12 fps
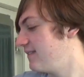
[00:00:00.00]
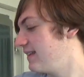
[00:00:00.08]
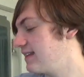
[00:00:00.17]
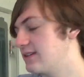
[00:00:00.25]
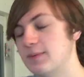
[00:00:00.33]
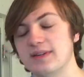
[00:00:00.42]

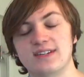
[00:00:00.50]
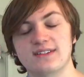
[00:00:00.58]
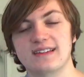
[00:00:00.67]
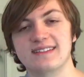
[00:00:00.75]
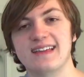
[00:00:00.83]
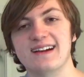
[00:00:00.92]
Let's hope he
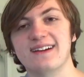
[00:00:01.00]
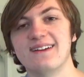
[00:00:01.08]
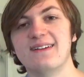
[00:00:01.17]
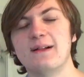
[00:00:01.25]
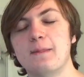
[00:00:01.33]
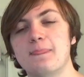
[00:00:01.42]
chills out
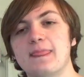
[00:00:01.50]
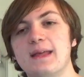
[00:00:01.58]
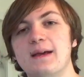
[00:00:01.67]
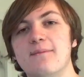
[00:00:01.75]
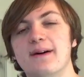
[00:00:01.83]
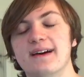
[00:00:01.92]
there.
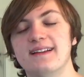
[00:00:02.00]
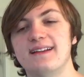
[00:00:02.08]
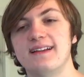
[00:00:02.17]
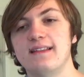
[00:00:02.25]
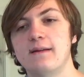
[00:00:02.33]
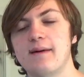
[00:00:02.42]
But
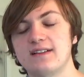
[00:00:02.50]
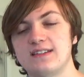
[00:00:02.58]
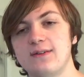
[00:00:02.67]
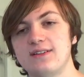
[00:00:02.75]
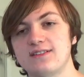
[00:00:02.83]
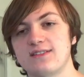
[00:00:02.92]
they're about
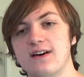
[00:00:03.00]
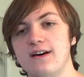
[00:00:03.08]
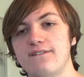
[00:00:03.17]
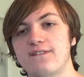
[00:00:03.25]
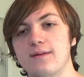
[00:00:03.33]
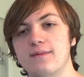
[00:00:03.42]
2 inches
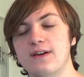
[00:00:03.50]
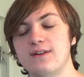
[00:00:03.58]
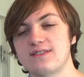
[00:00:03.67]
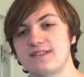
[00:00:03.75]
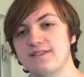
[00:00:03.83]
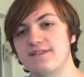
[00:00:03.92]
long from
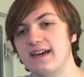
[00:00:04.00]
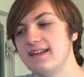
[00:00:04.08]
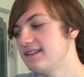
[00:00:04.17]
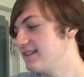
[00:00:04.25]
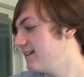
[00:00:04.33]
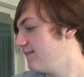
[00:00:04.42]
nose to
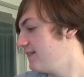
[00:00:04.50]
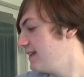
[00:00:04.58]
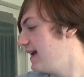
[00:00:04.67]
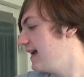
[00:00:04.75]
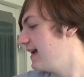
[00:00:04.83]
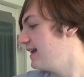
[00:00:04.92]
vent,
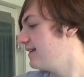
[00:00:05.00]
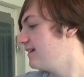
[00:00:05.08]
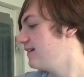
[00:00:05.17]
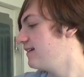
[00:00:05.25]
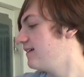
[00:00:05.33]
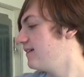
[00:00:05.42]
and
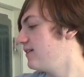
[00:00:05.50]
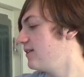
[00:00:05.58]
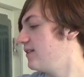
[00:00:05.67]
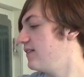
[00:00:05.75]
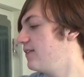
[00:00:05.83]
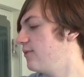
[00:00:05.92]

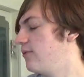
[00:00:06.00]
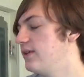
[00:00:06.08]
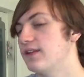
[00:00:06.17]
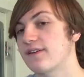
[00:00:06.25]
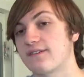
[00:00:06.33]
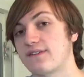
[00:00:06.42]

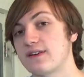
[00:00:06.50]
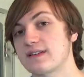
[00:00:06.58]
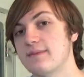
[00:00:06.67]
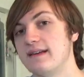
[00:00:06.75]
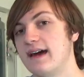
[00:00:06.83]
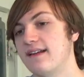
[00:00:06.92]
when they're first
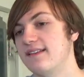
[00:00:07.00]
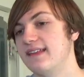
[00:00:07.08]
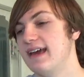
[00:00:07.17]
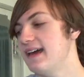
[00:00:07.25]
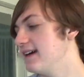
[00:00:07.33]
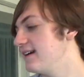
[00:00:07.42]
coming out of
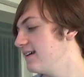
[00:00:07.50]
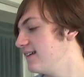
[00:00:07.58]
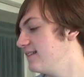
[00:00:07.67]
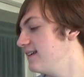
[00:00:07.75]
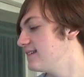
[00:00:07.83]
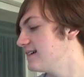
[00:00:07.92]
the egg,
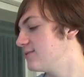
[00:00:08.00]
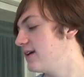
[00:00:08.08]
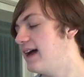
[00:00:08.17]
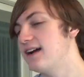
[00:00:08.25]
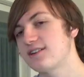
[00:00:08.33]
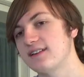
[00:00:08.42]
these guys
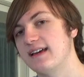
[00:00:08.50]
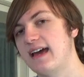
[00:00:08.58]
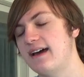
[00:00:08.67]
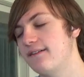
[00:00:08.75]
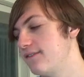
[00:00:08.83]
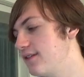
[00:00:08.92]
will actually
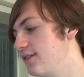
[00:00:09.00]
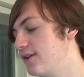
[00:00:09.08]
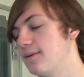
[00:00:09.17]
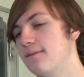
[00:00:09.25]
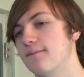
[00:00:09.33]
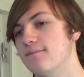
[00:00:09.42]
have
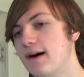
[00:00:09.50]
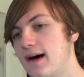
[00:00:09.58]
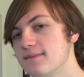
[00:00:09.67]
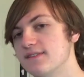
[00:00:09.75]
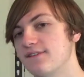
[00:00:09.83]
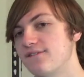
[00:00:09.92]
their
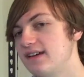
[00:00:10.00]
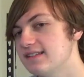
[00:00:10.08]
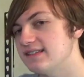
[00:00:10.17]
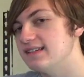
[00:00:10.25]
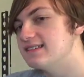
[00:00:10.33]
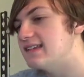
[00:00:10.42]
mom's
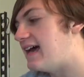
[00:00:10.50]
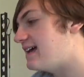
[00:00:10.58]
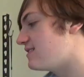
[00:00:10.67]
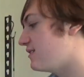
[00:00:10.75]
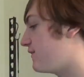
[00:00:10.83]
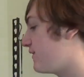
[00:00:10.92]
feces
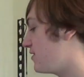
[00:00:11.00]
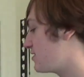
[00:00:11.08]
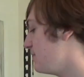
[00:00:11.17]
as their first